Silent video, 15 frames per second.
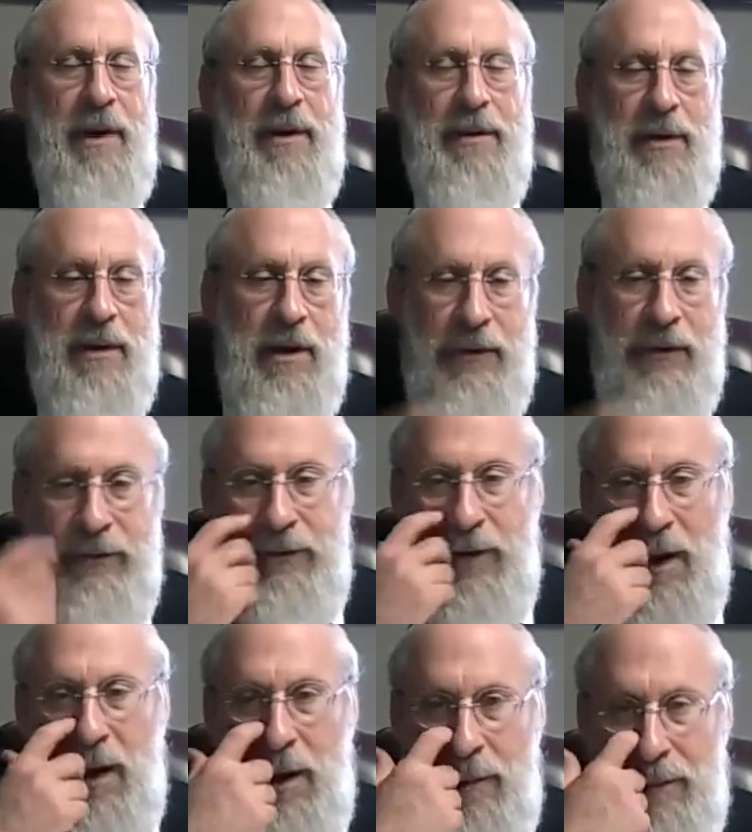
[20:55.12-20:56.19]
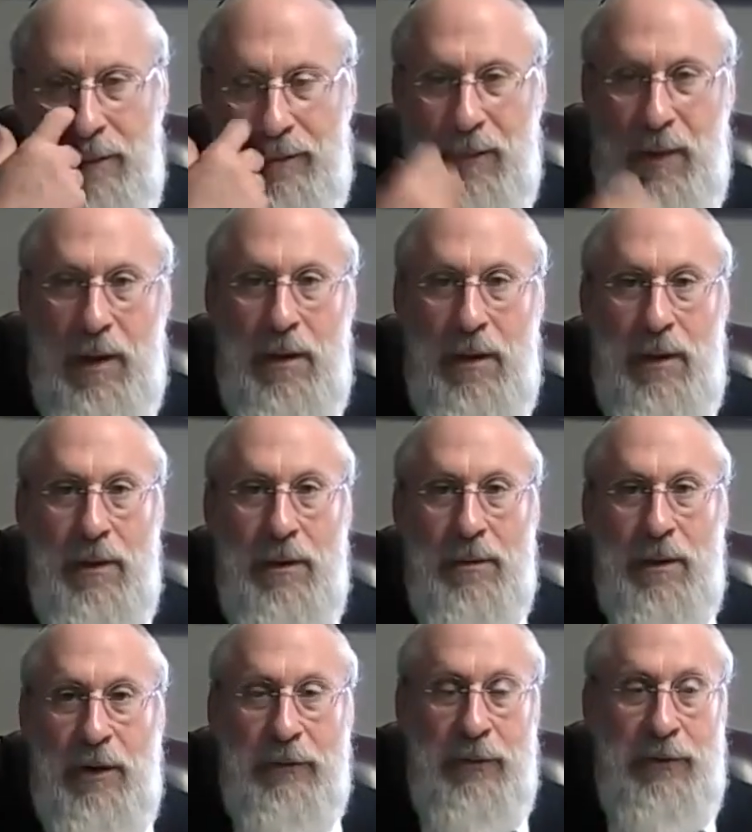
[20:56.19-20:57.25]
Because
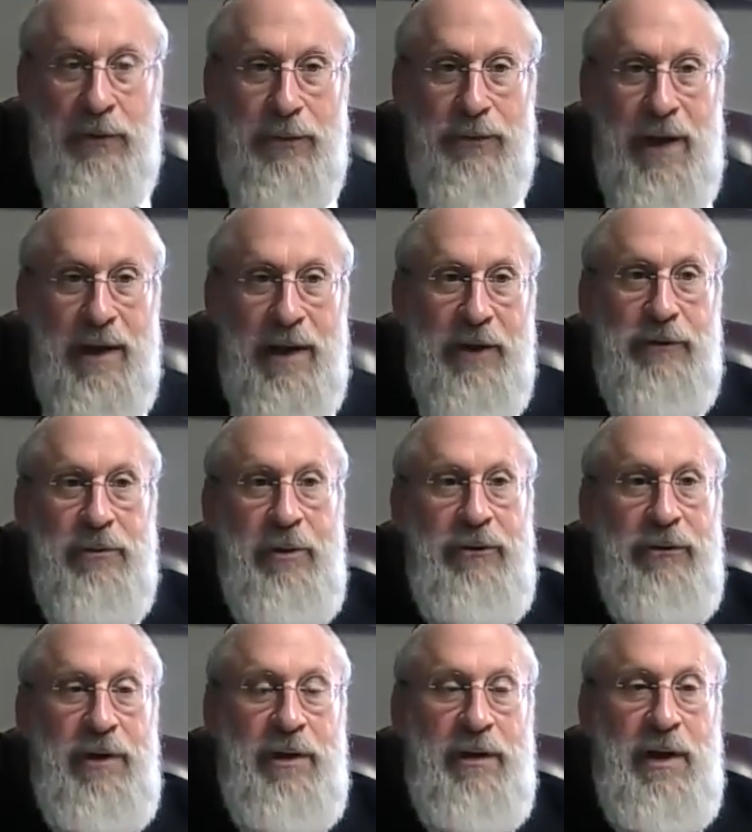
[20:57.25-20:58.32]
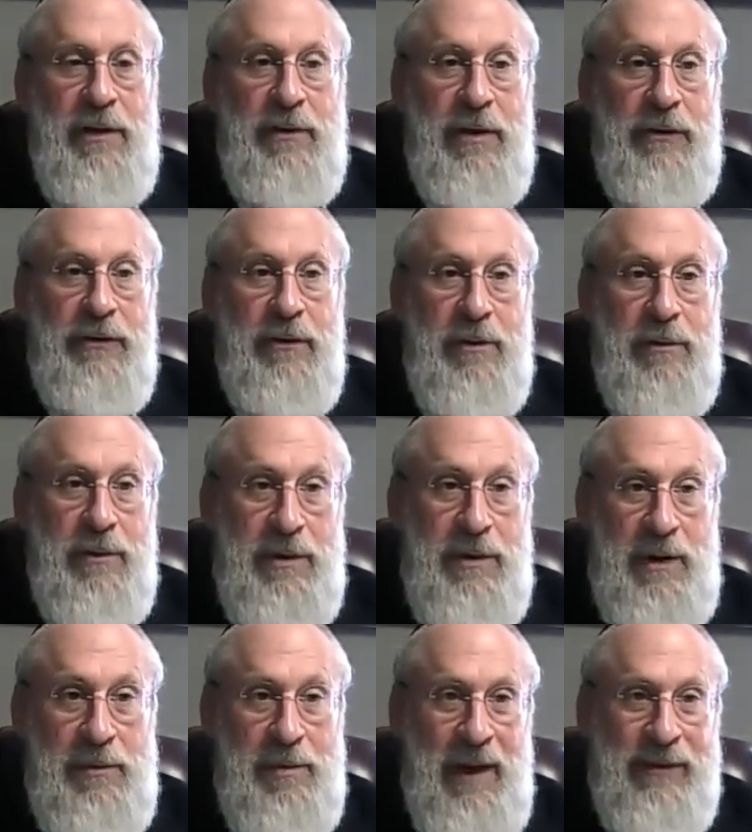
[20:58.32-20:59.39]
we do find explicitly that
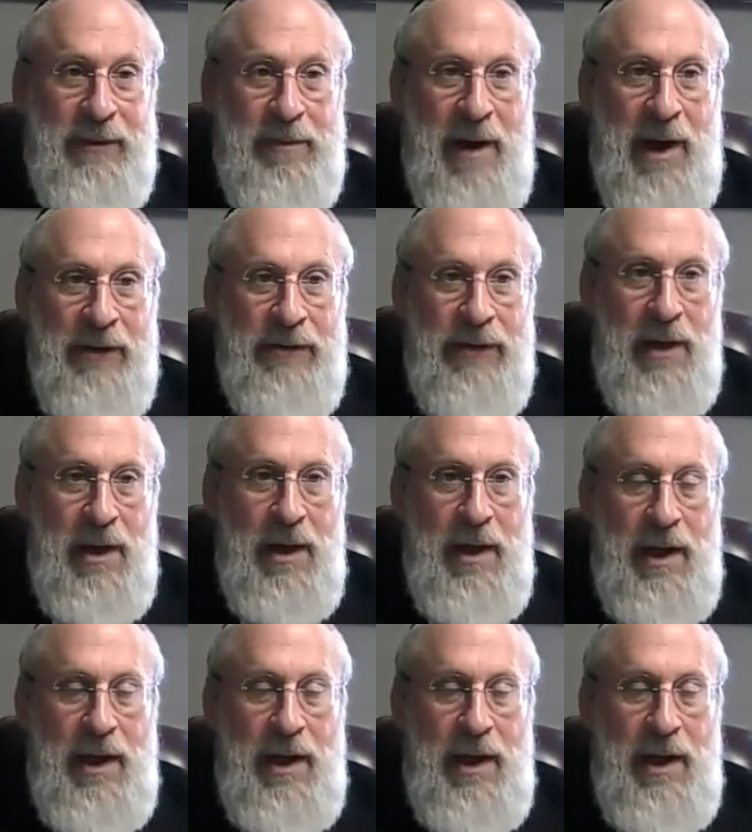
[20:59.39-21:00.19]
that applies to pas,